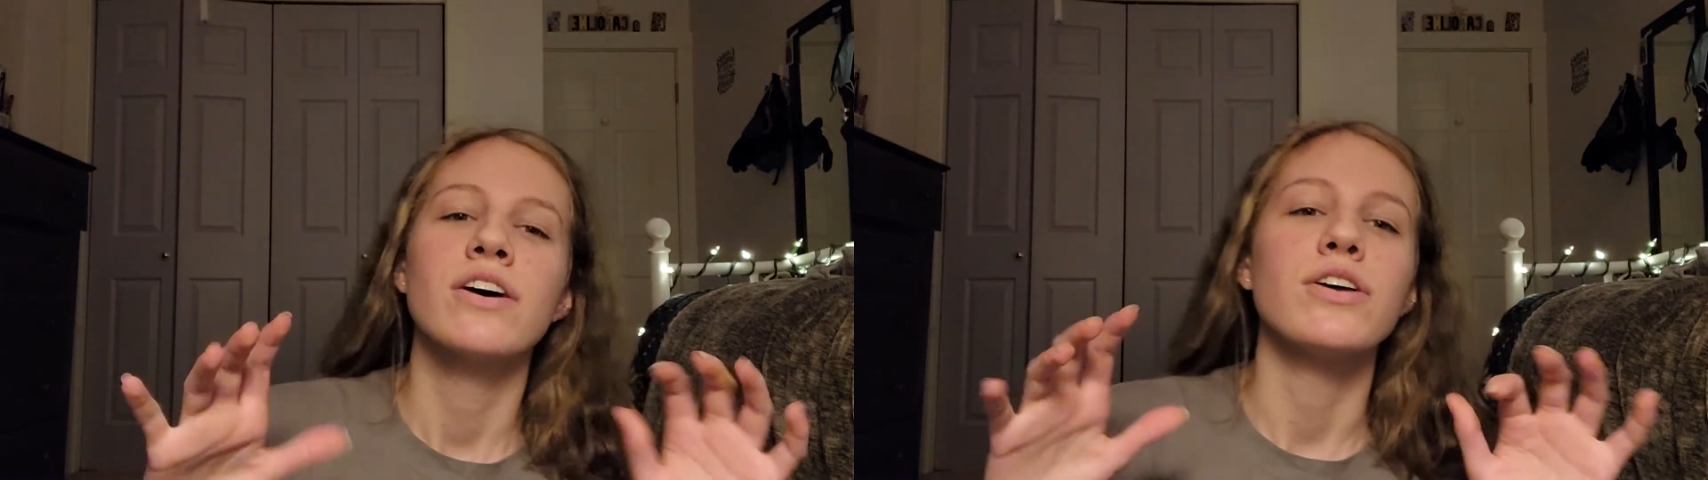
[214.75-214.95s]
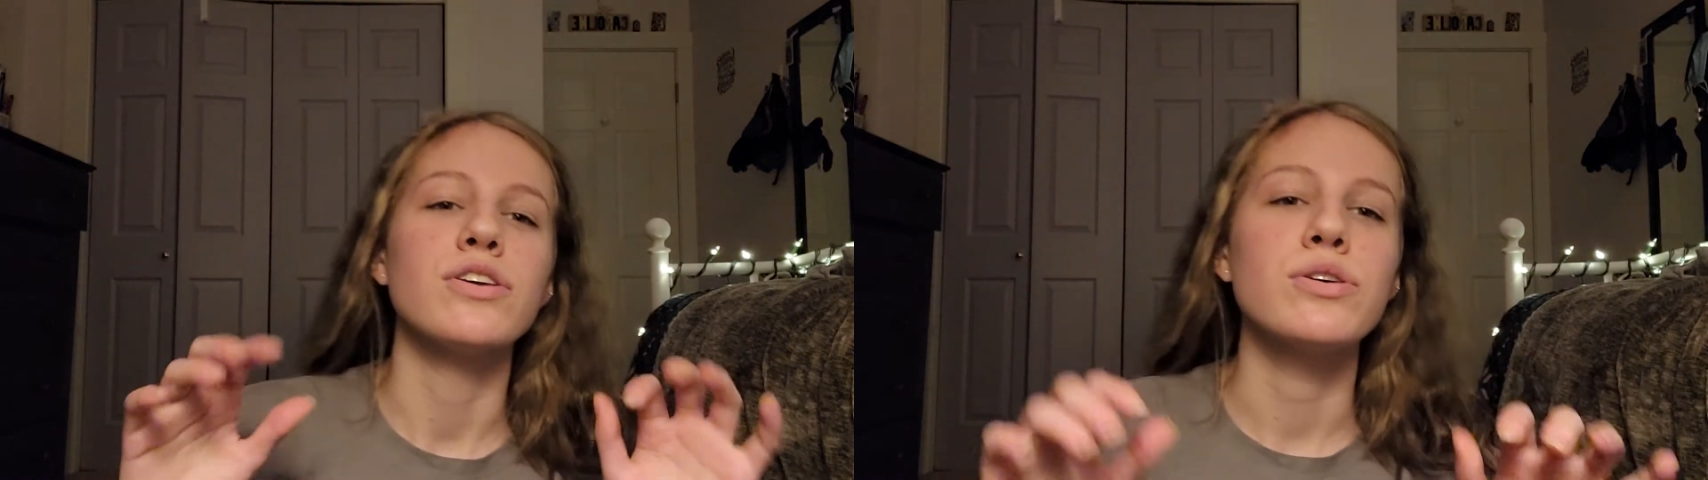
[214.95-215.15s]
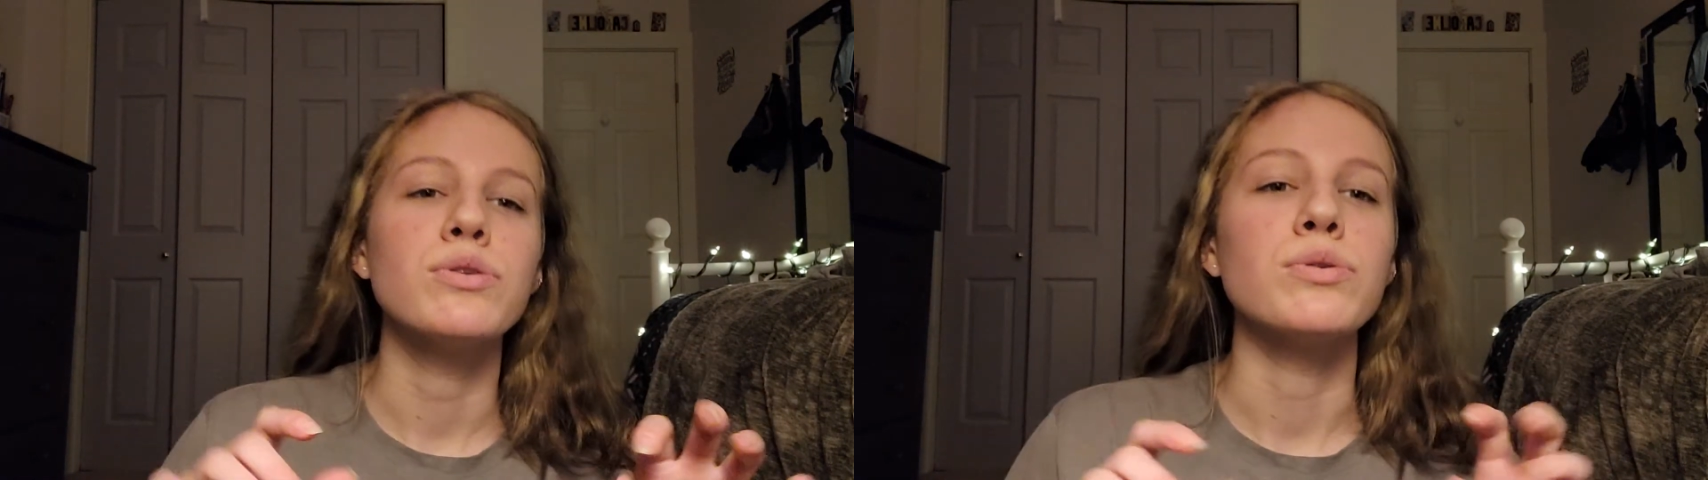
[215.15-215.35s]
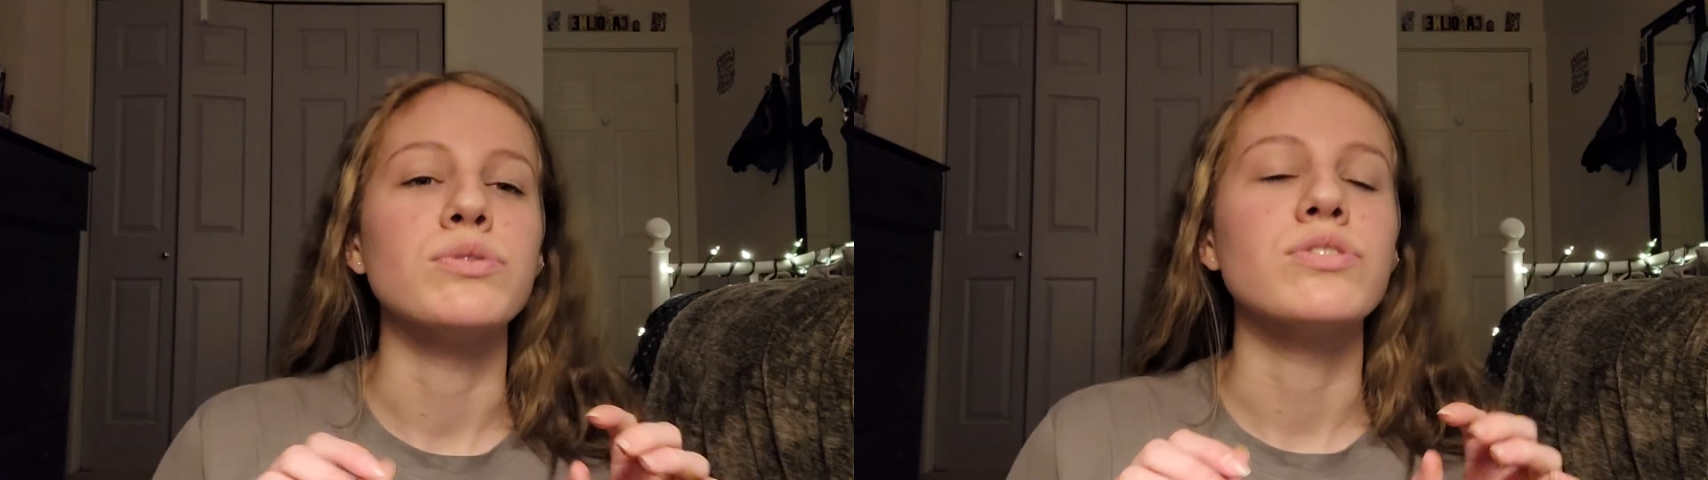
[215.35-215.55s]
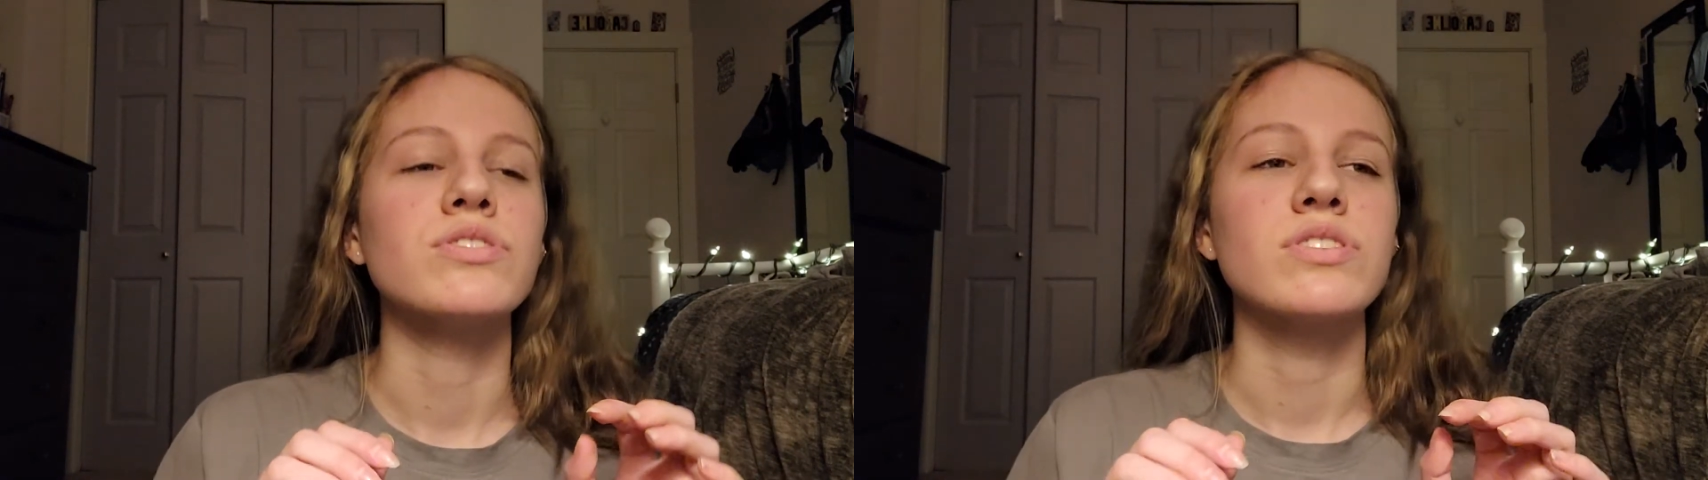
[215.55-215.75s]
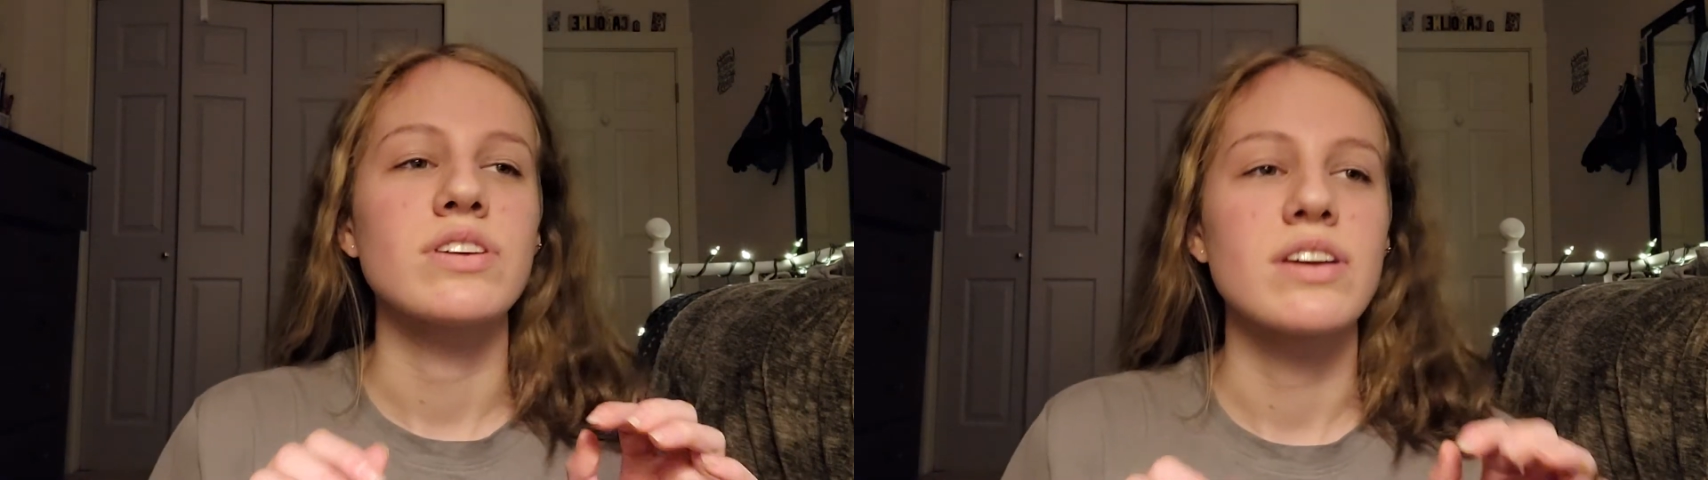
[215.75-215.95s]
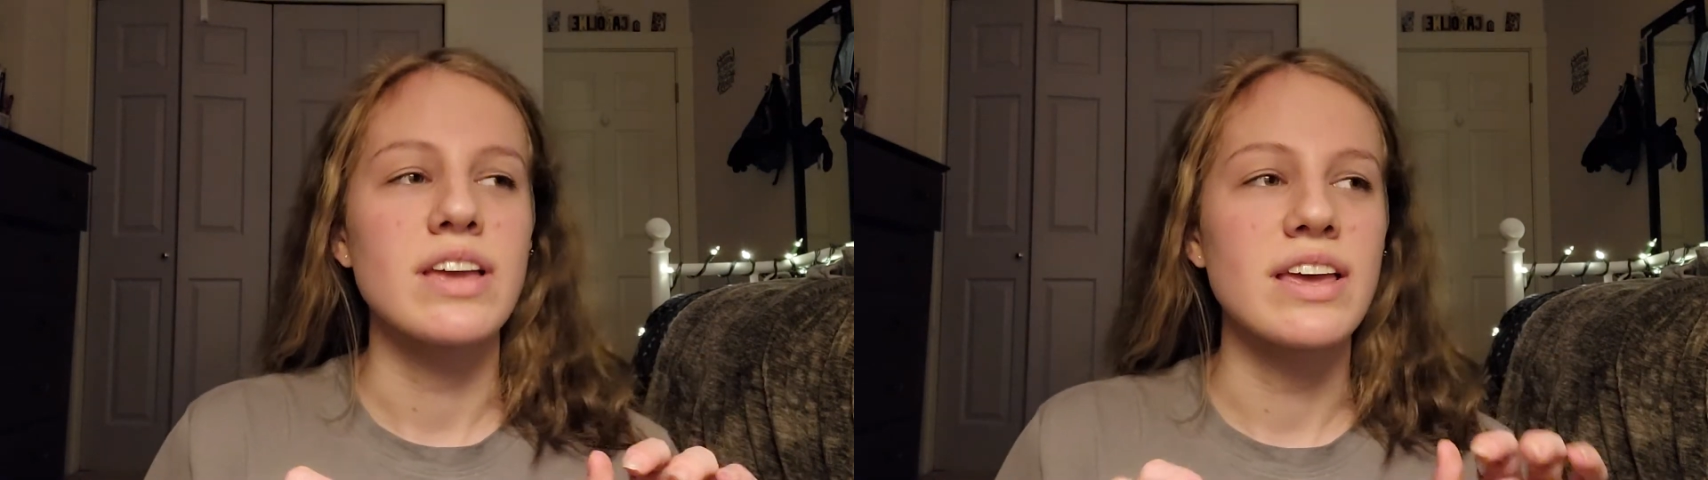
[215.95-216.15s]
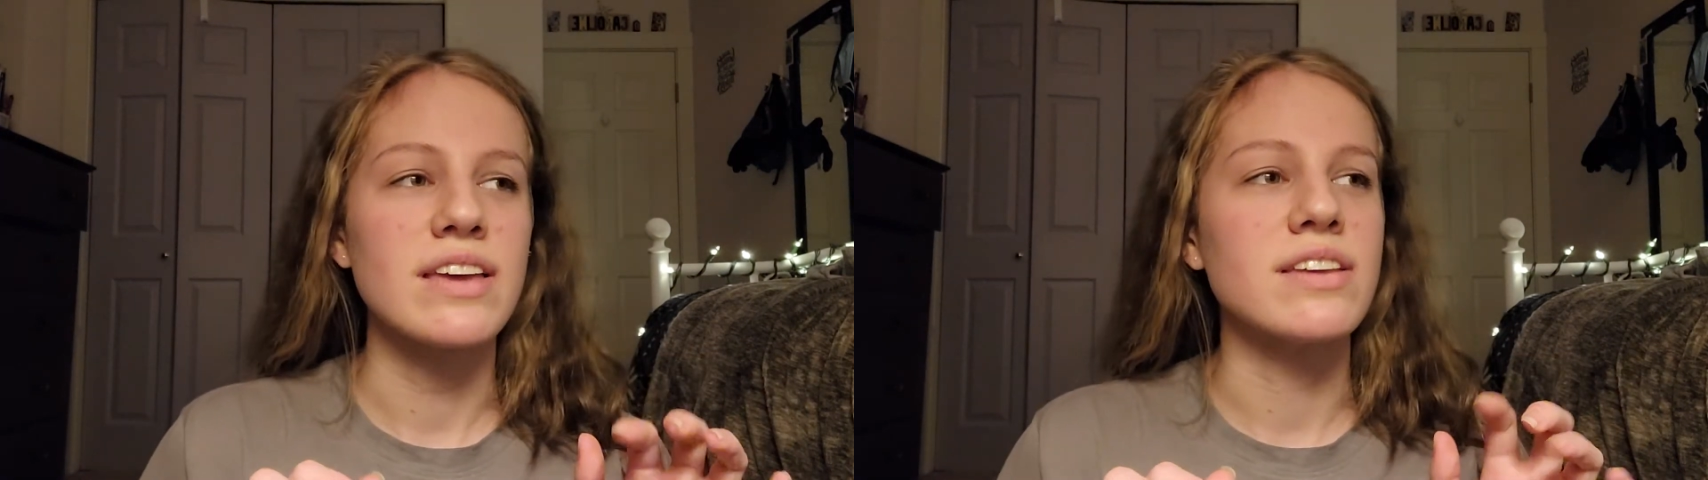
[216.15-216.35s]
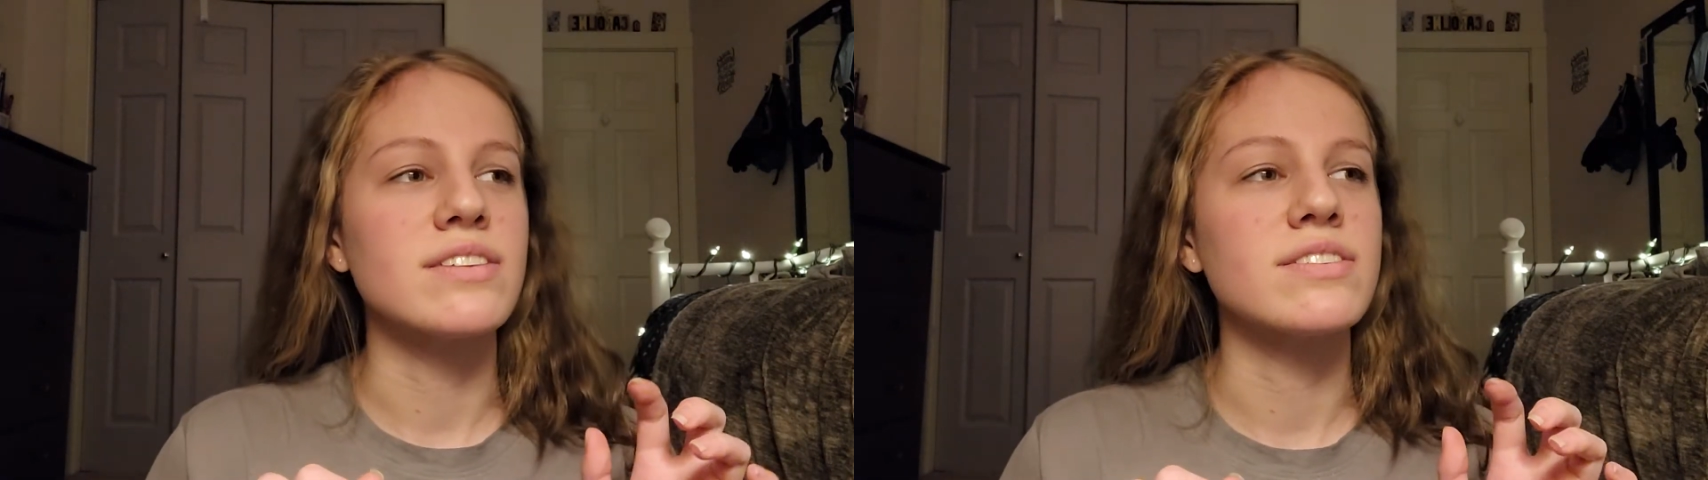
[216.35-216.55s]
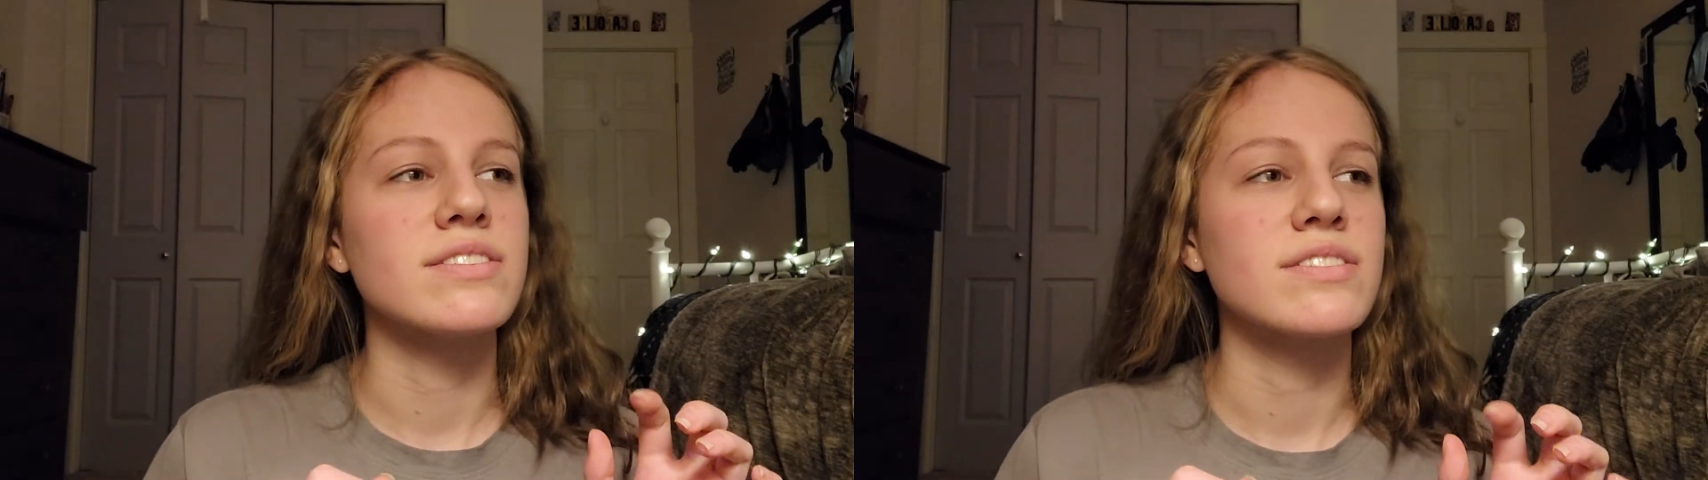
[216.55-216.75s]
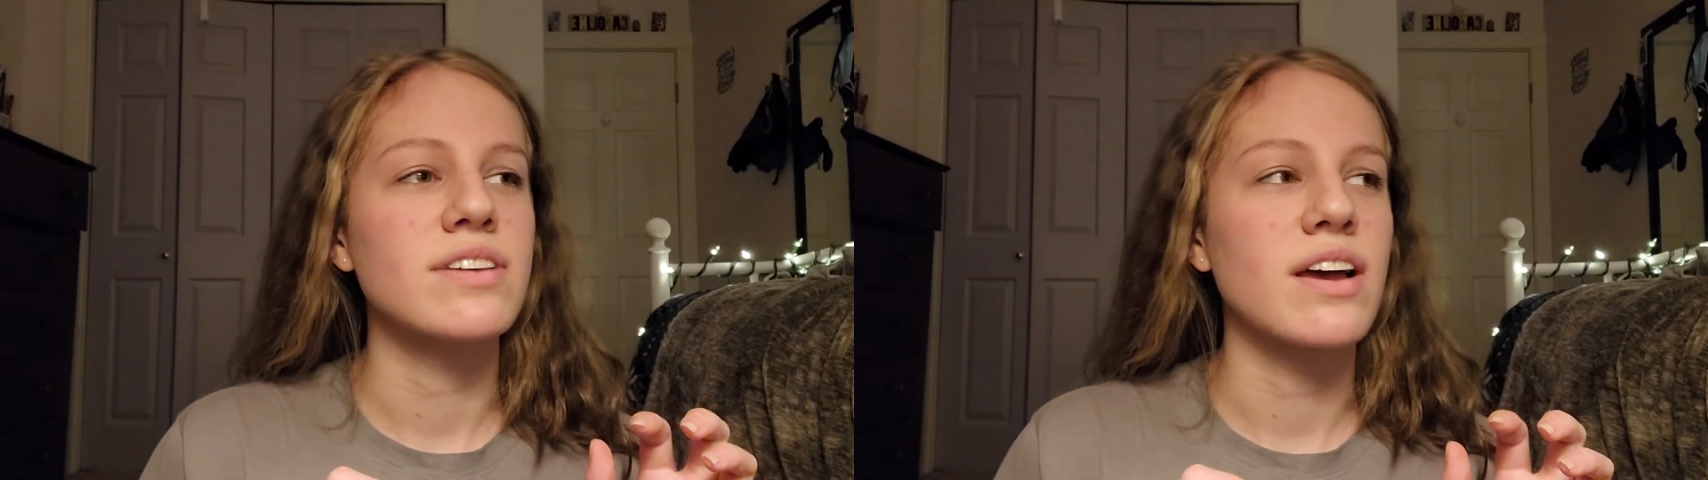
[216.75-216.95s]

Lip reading: used his